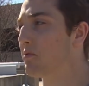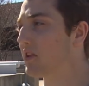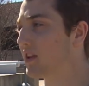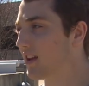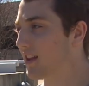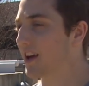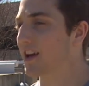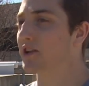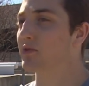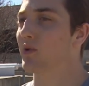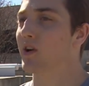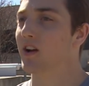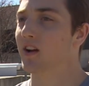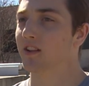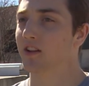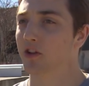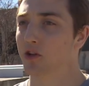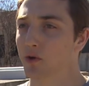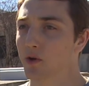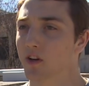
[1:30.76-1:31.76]
really liked
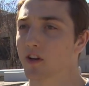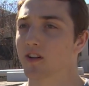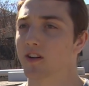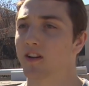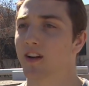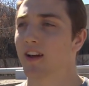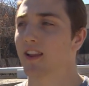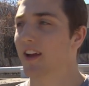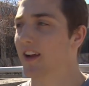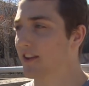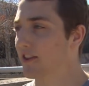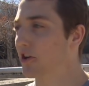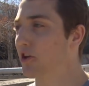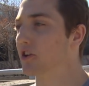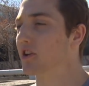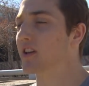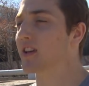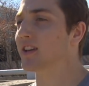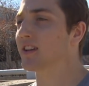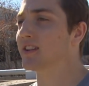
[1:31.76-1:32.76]
wearing the Cougar and I liked the
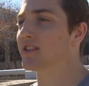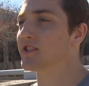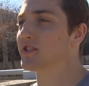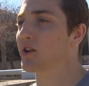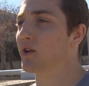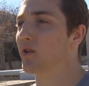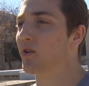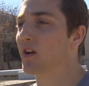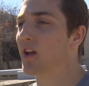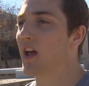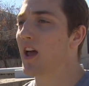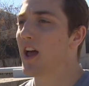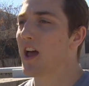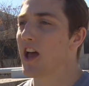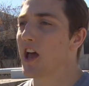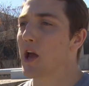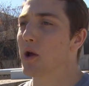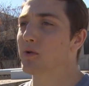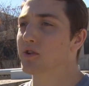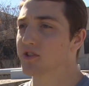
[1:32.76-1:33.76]
green, so
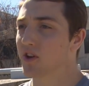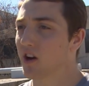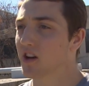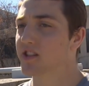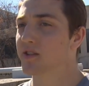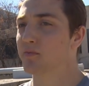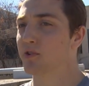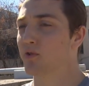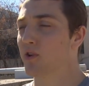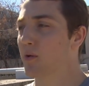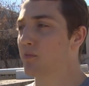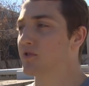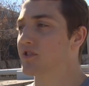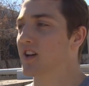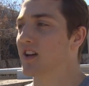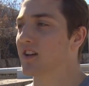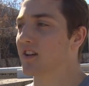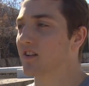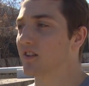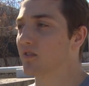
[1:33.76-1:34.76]
it was awesome to
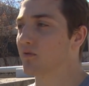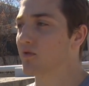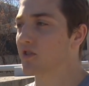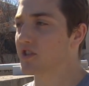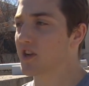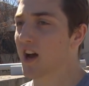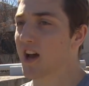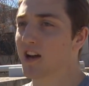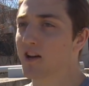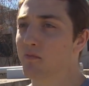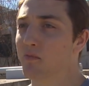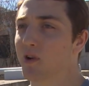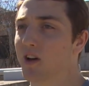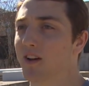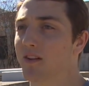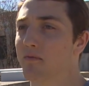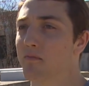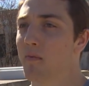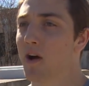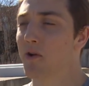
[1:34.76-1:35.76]
represent Regina,
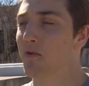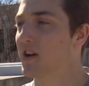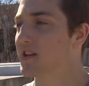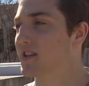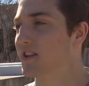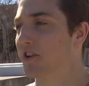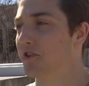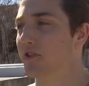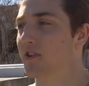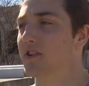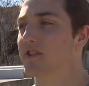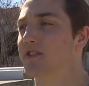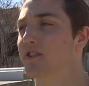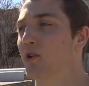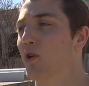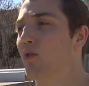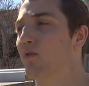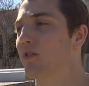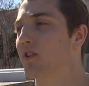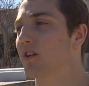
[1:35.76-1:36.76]
but my wrestling career
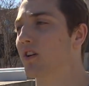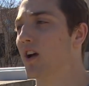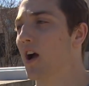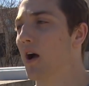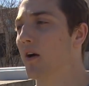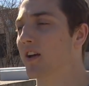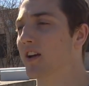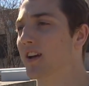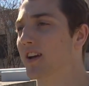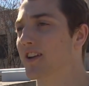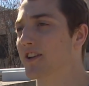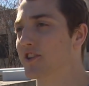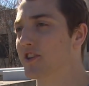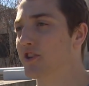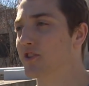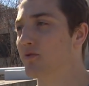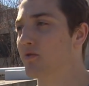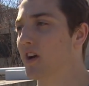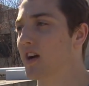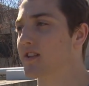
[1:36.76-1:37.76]
isn't over. I'm going to
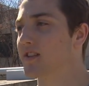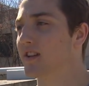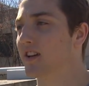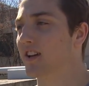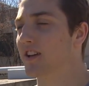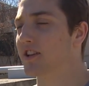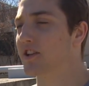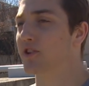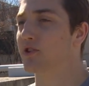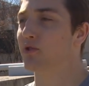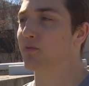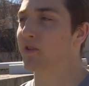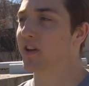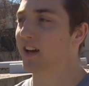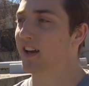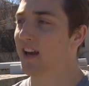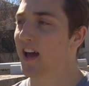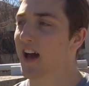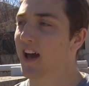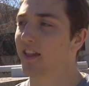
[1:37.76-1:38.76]
continue wrestling, continue
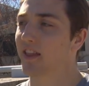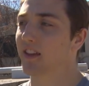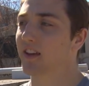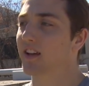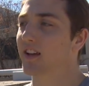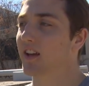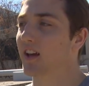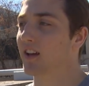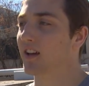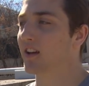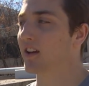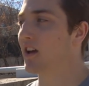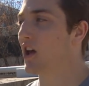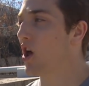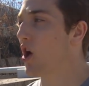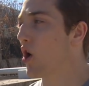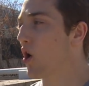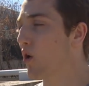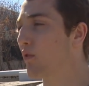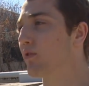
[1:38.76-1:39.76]
being an athlete, and
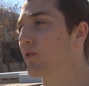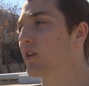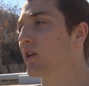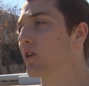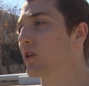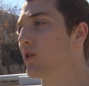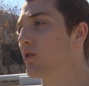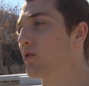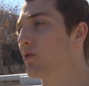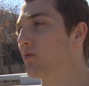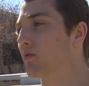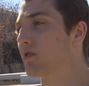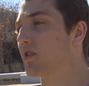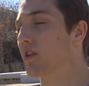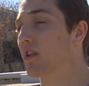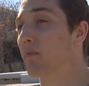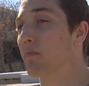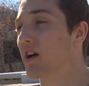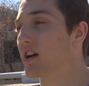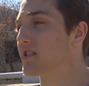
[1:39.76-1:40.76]
hopefully I'll go
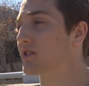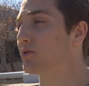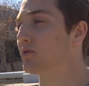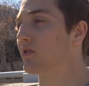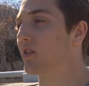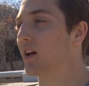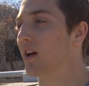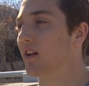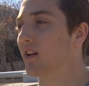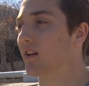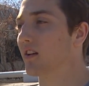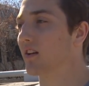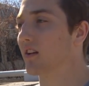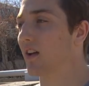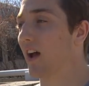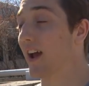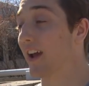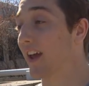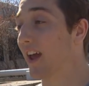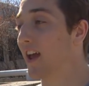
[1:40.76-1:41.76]
to the best school that
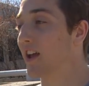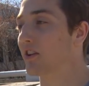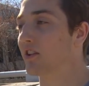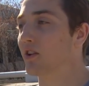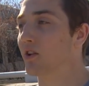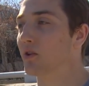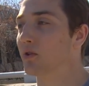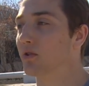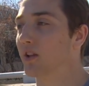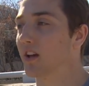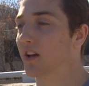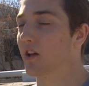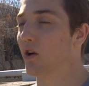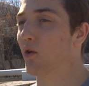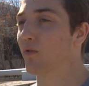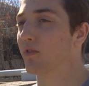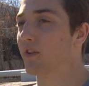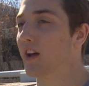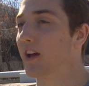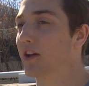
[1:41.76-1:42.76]
I can, you know, like
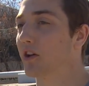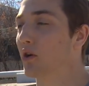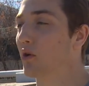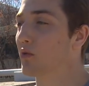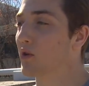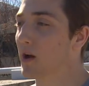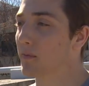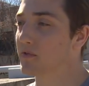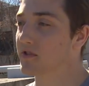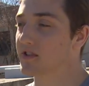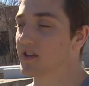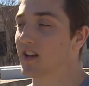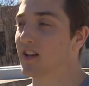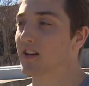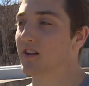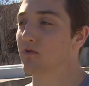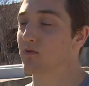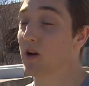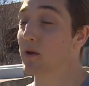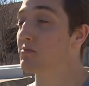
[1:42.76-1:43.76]
hopefully I can go
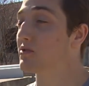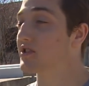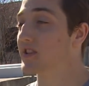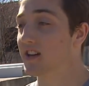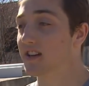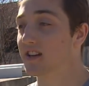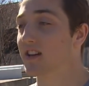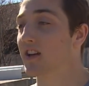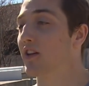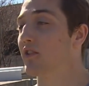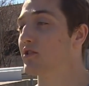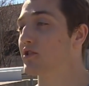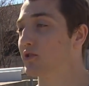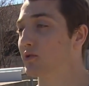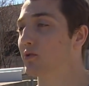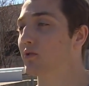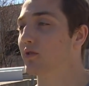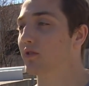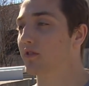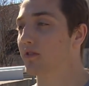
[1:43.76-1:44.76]
represent represent another
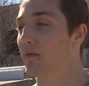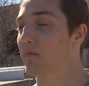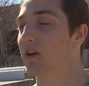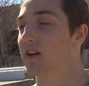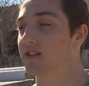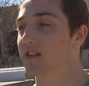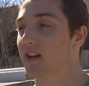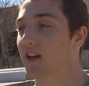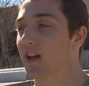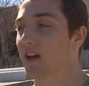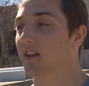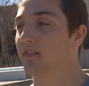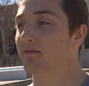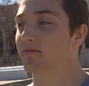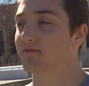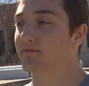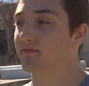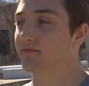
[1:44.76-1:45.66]
school the best I can.